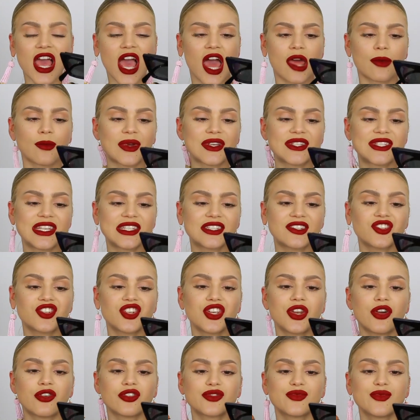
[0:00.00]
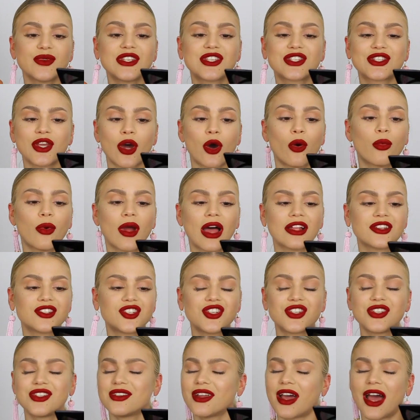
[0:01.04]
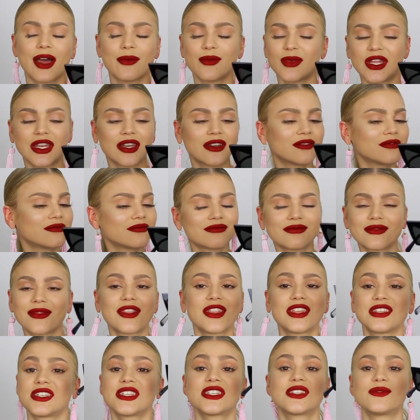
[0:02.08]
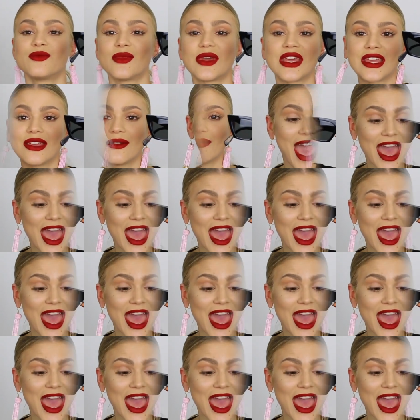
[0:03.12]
And my sister, she knows me so well. This is me.